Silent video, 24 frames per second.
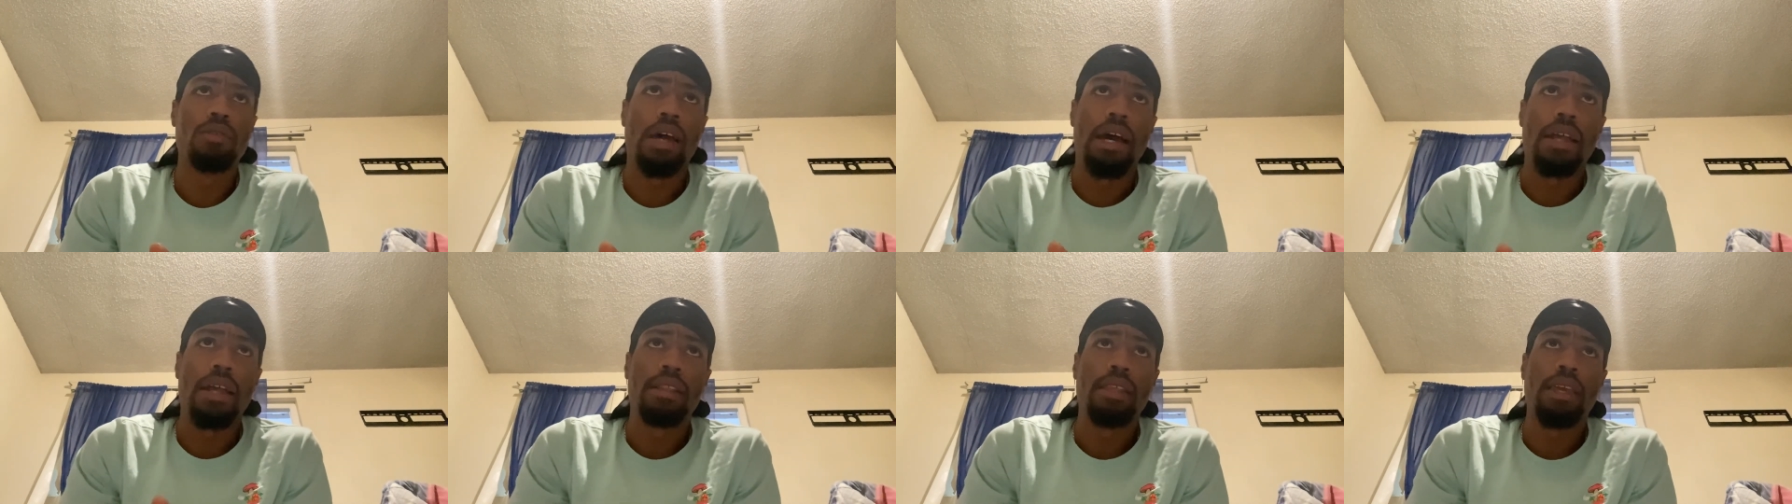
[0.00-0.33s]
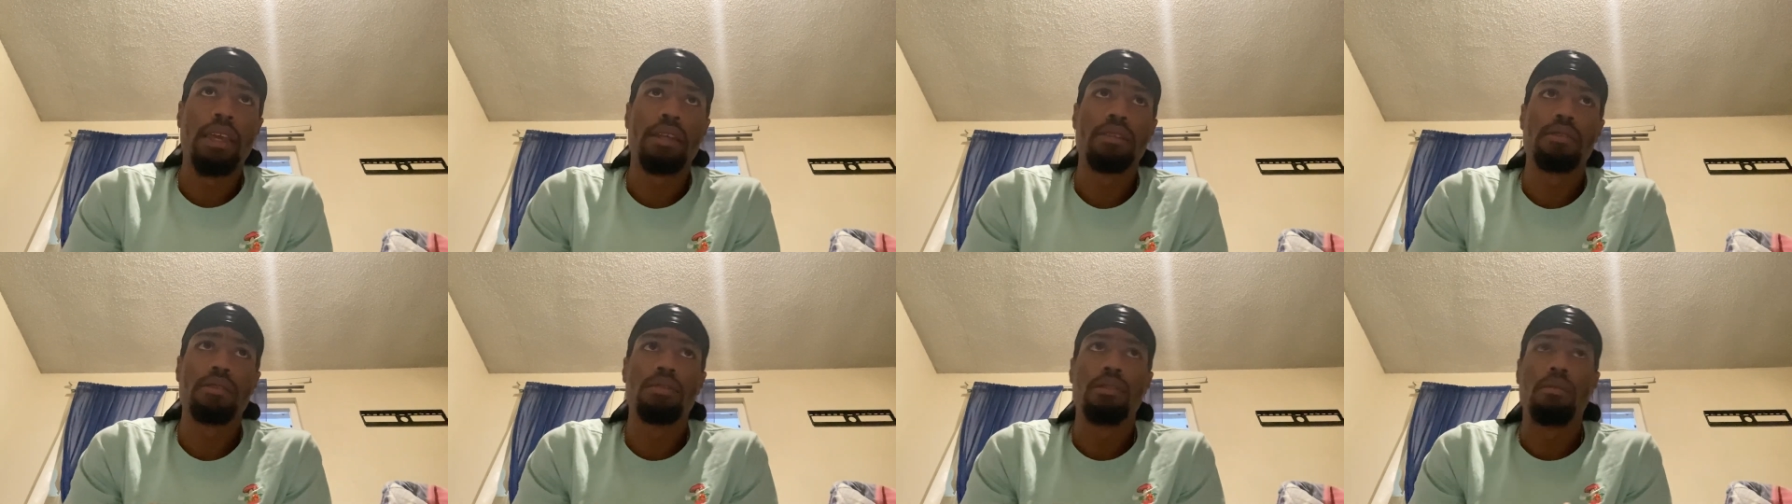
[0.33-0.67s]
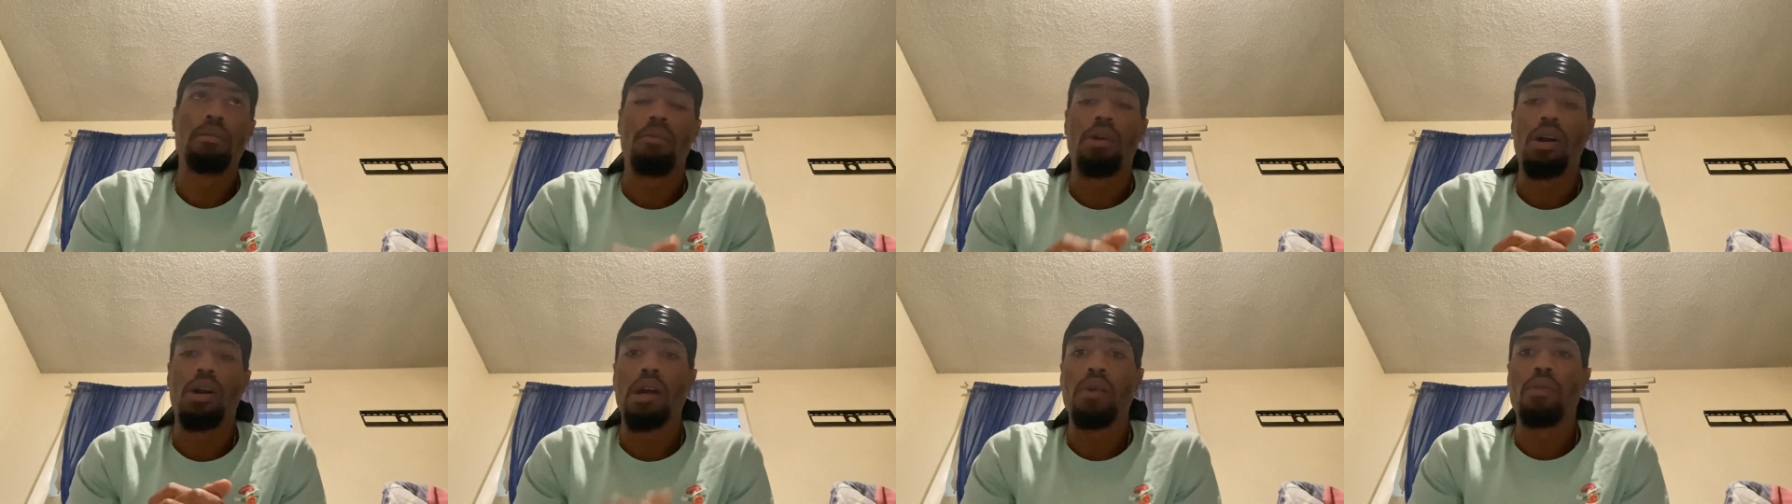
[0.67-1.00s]
I think
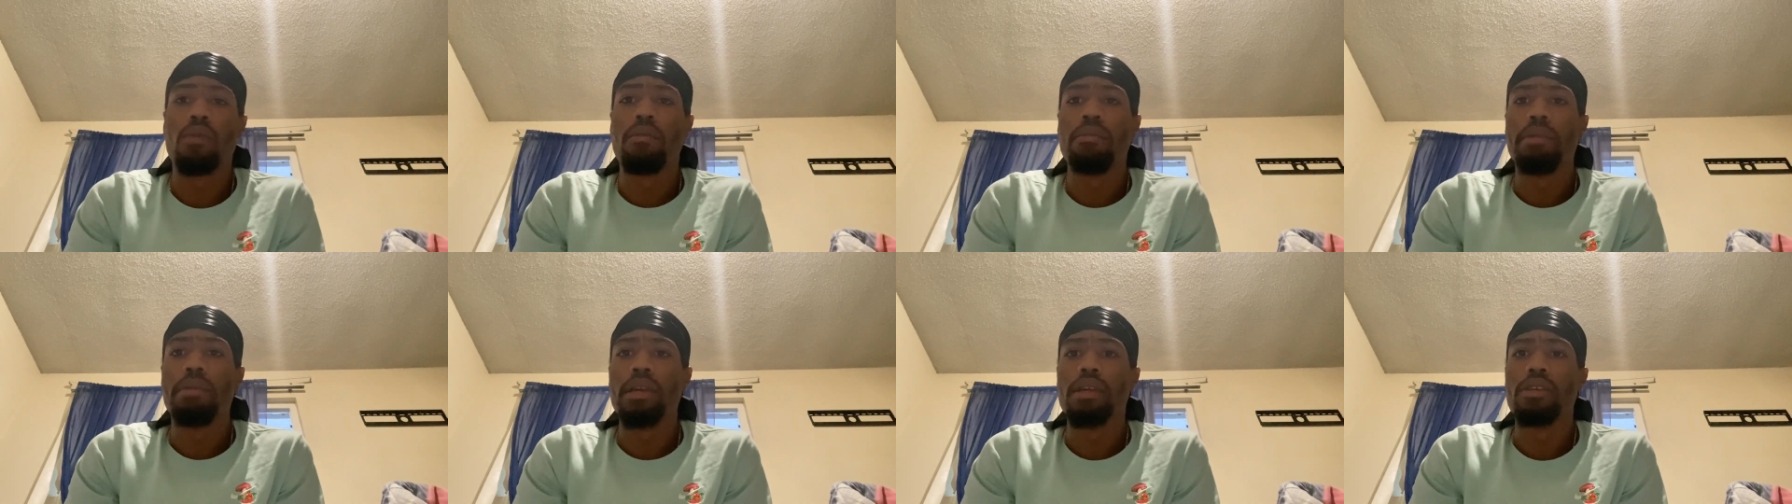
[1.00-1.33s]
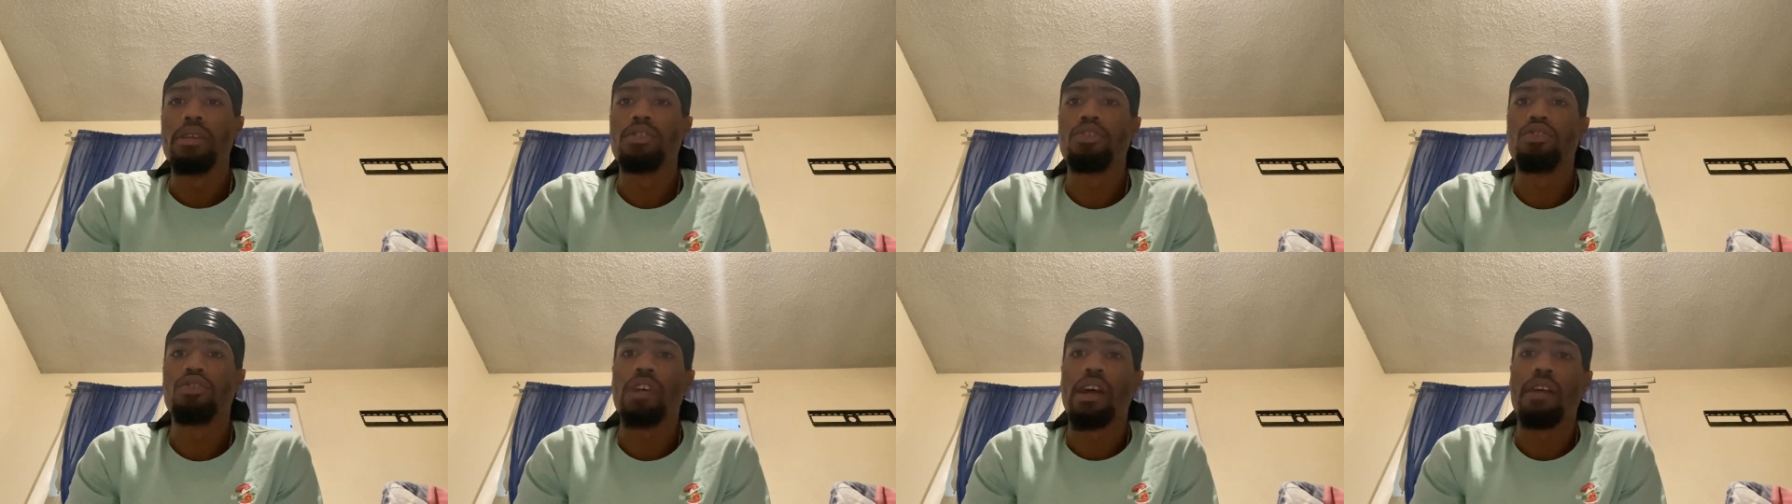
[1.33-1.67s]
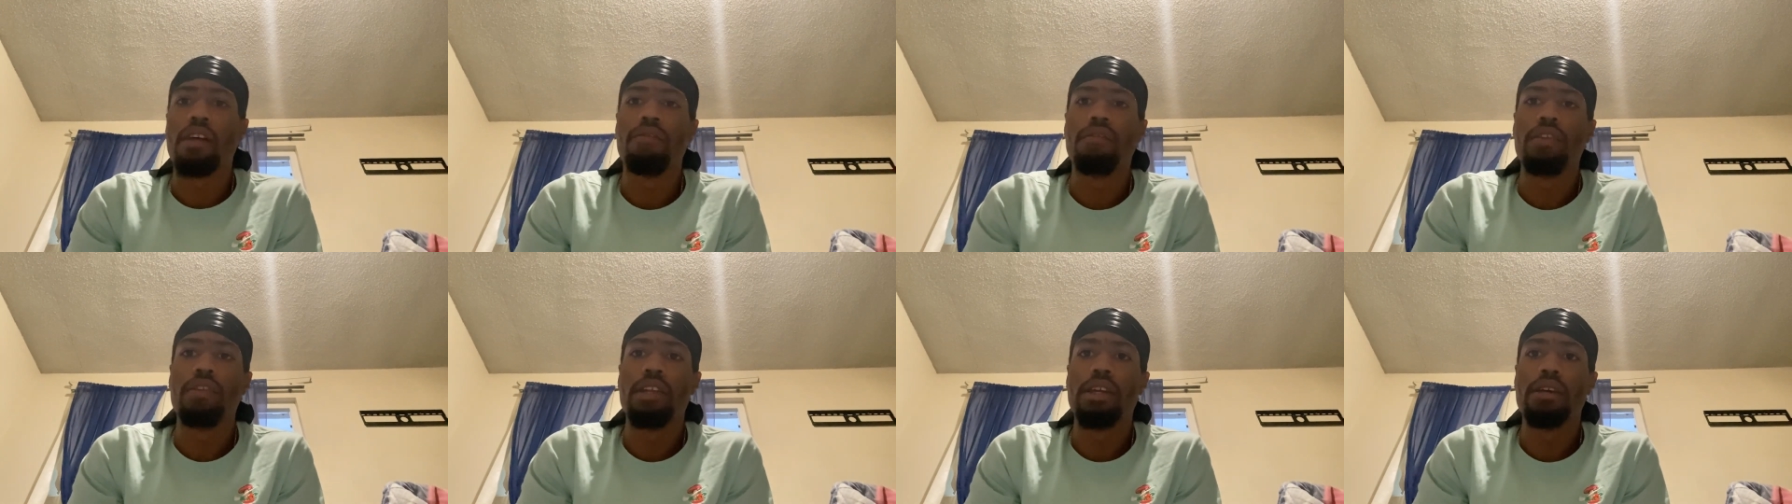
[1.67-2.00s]
tomorrow will be a strife
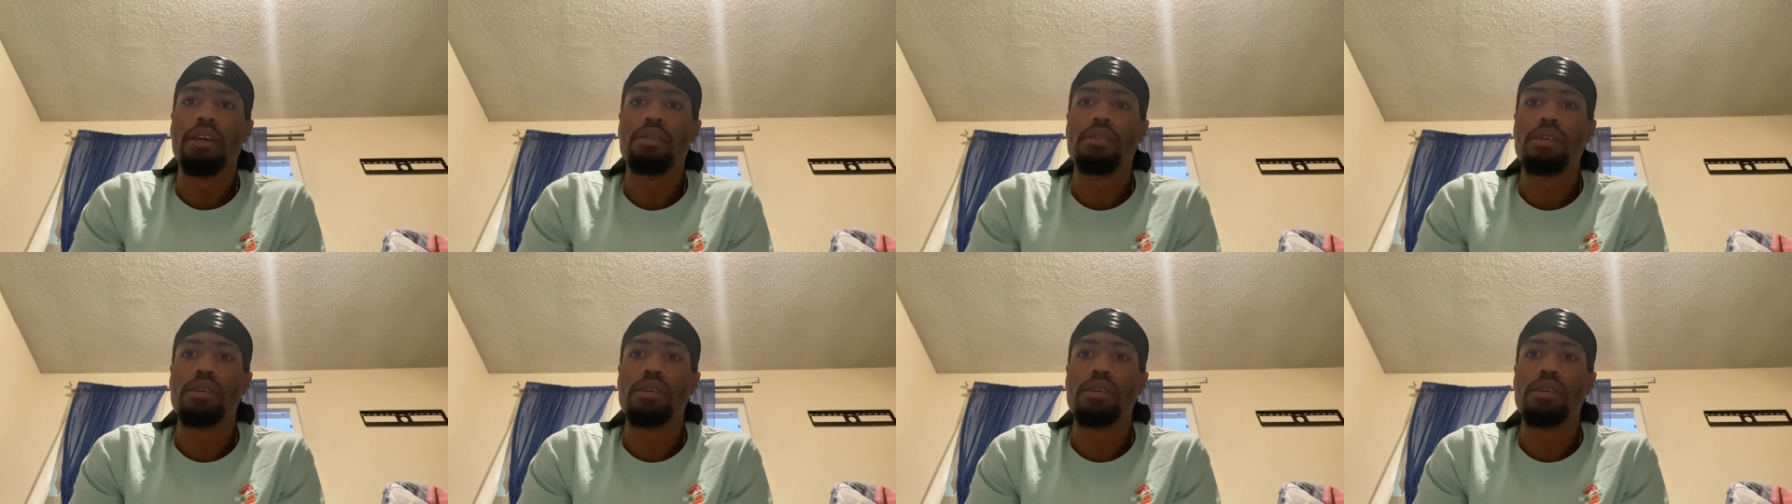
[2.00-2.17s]
video